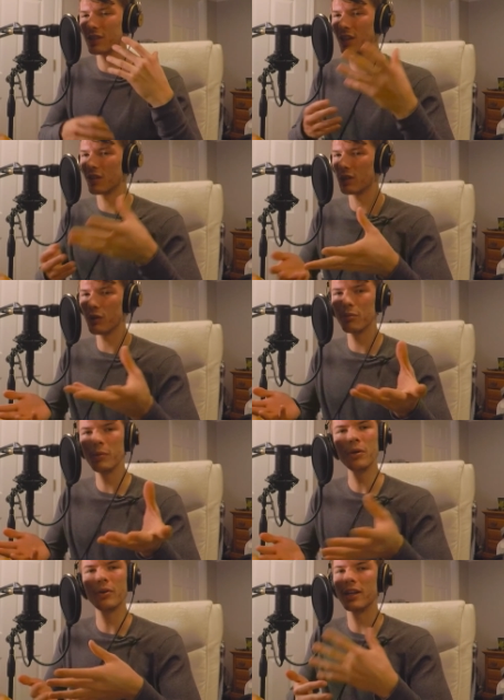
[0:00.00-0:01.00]
the lower
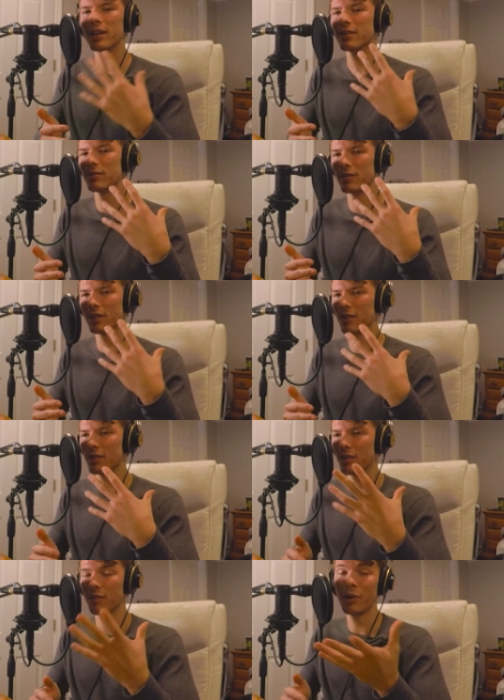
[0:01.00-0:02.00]
bitrate and
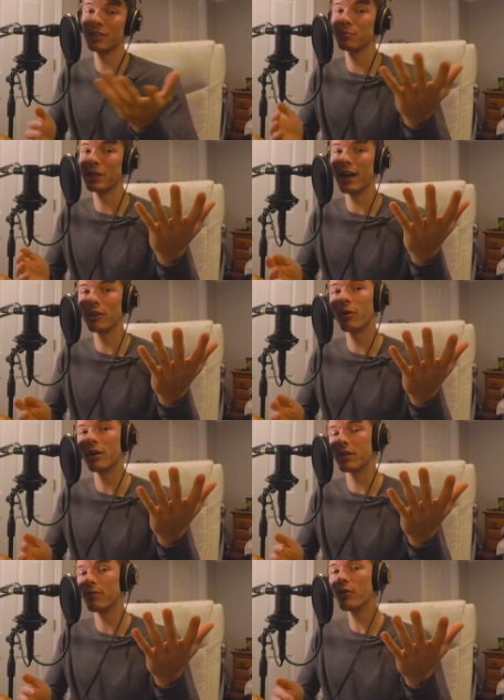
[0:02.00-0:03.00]
possibly higher
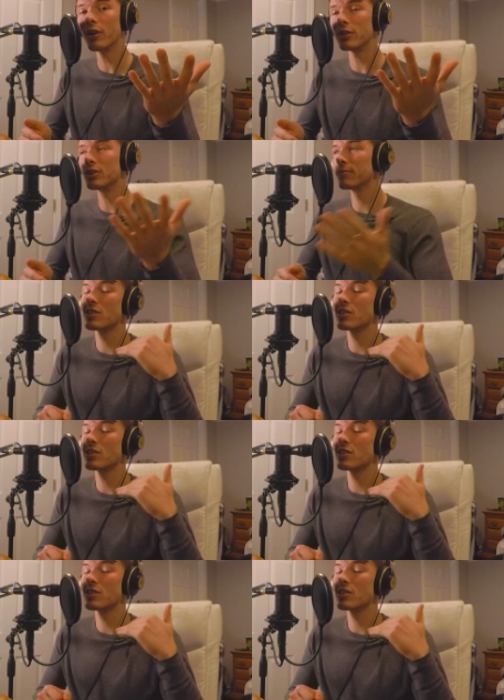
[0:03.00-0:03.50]
quality footage.